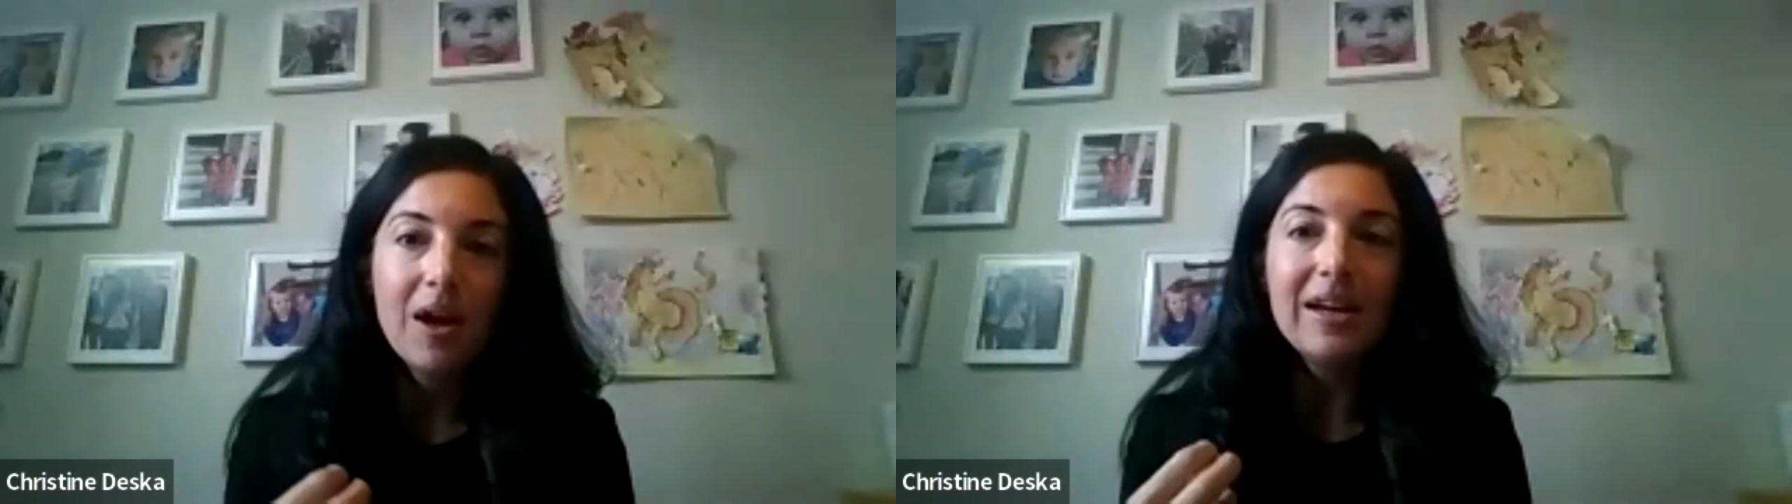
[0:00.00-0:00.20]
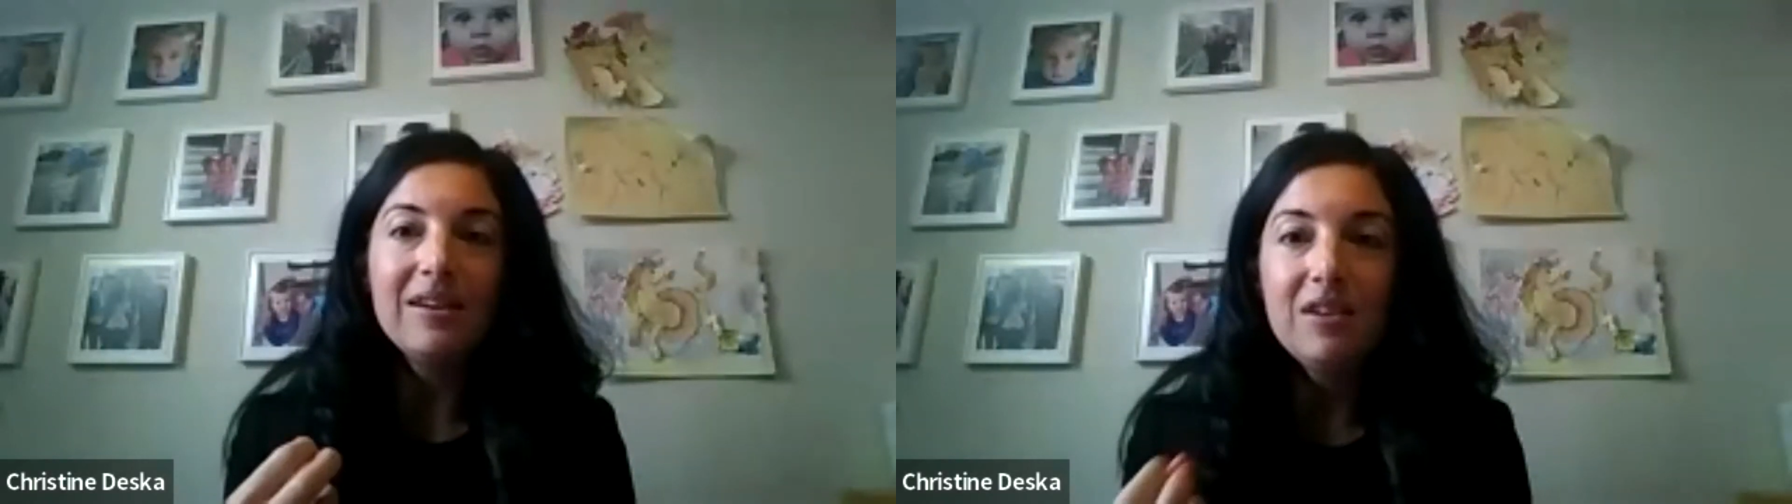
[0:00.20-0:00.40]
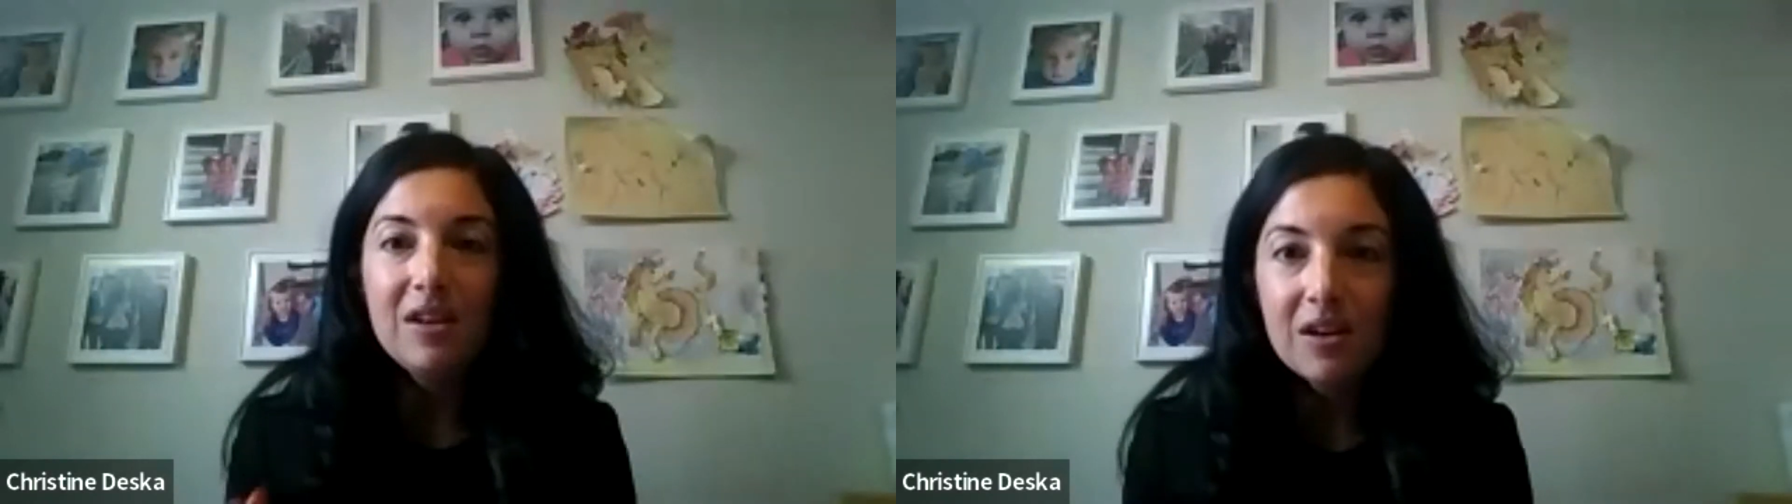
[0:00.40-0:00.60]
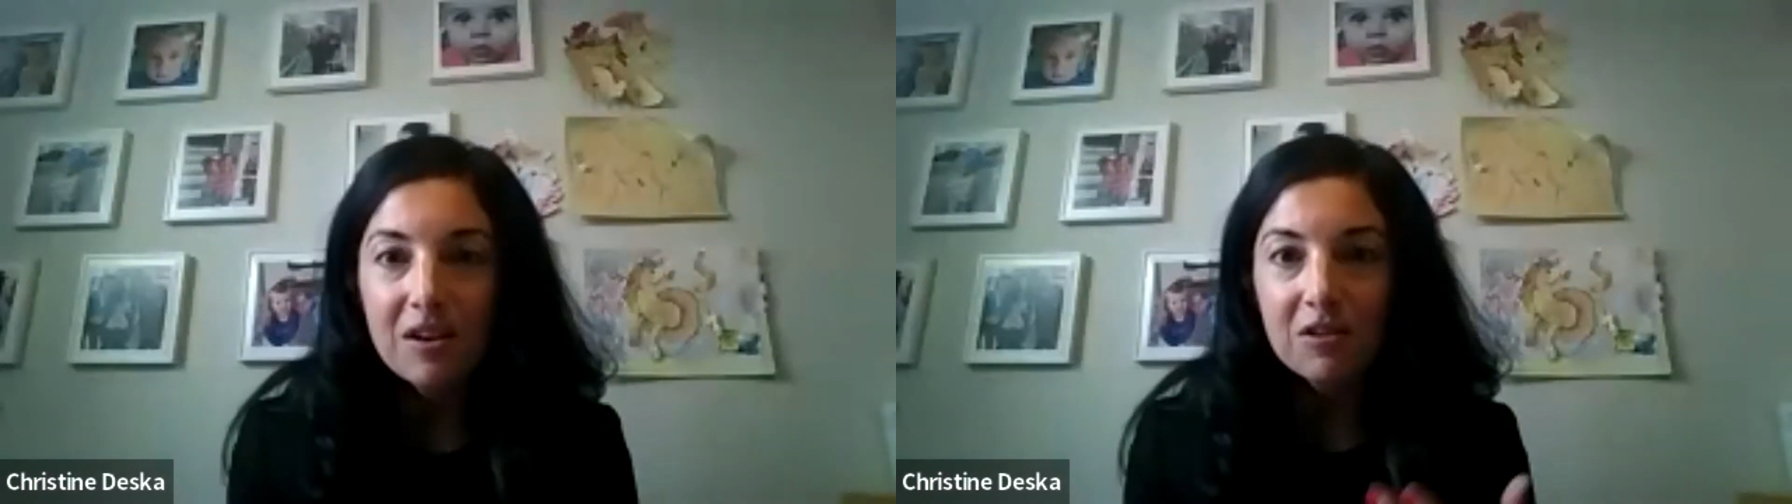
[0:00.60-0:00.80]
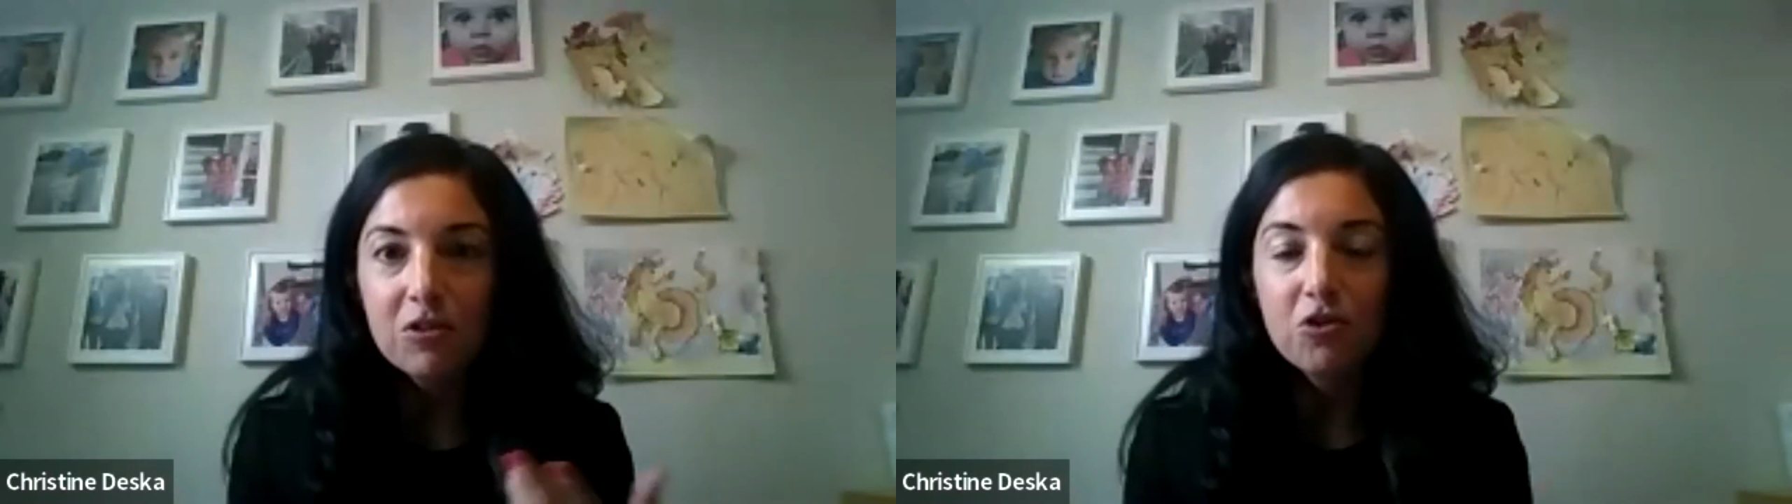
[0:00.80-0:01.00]

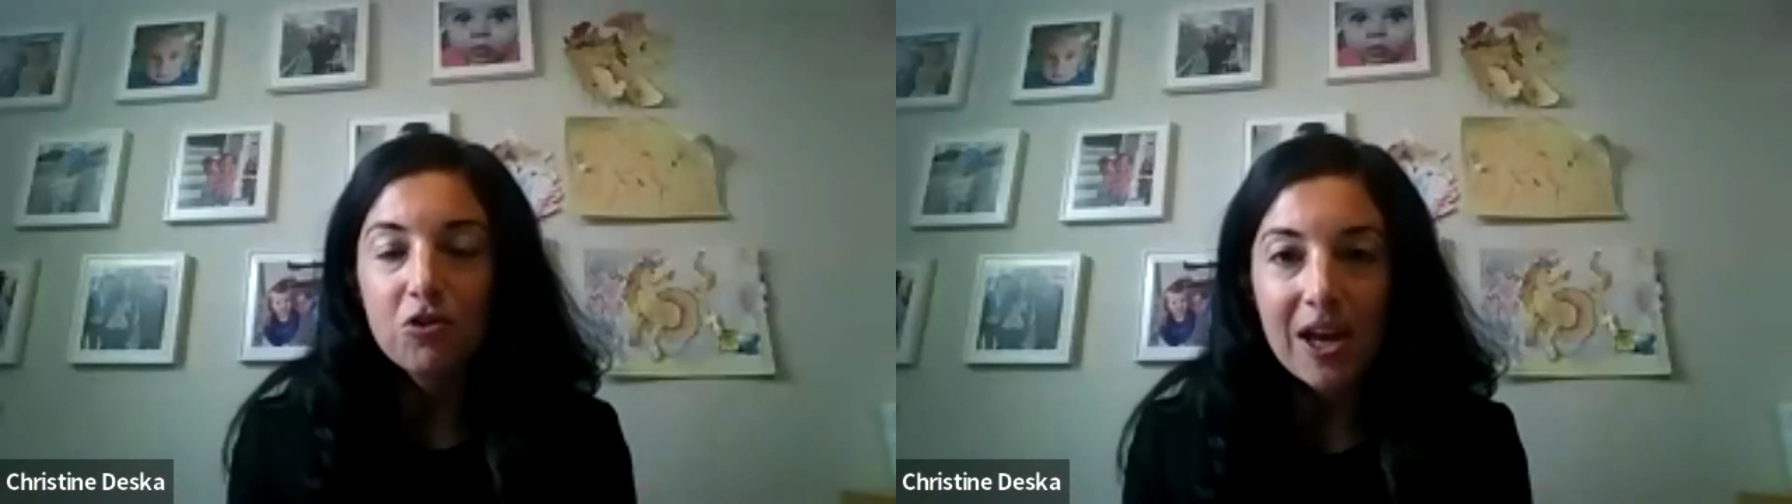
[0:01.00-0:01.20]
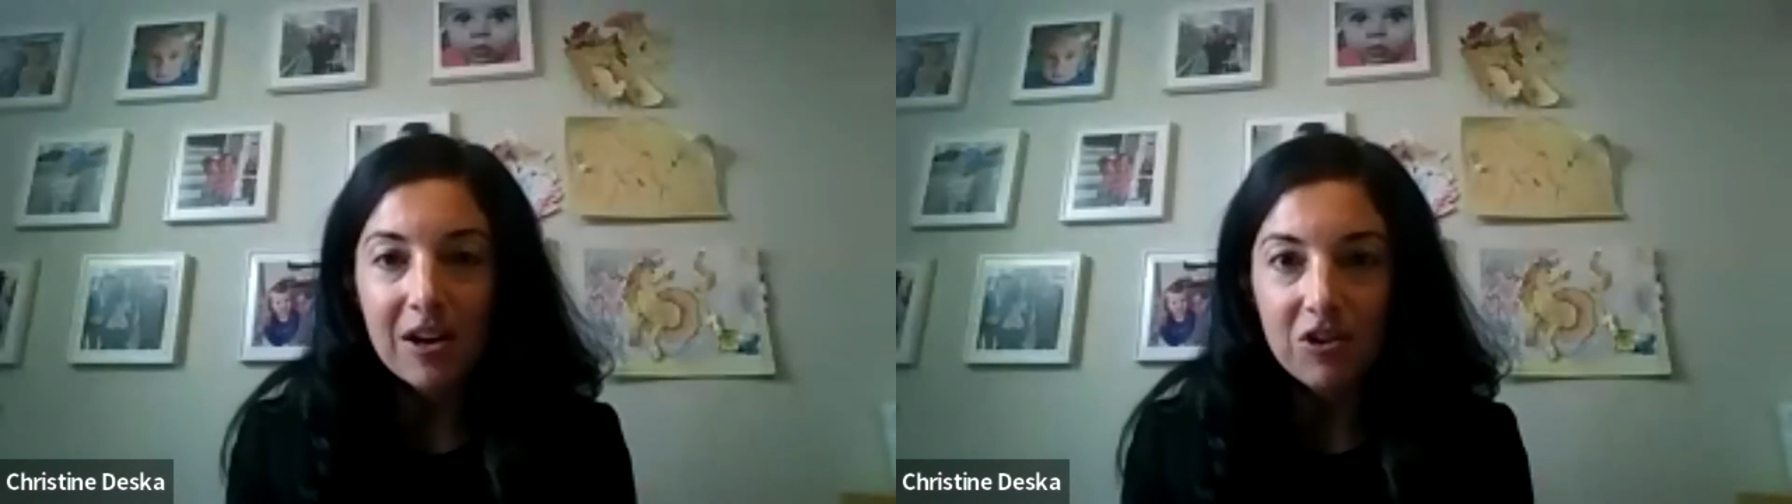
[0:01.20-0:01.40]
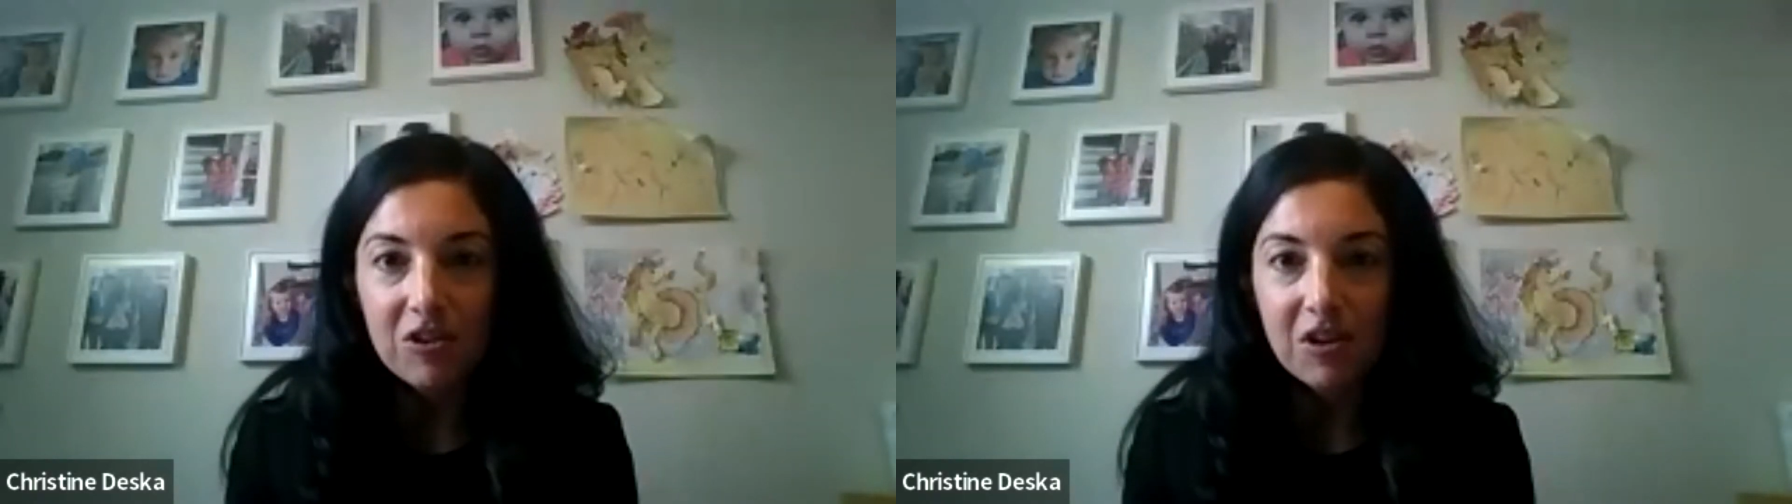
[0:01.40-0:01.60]
ideas and strategies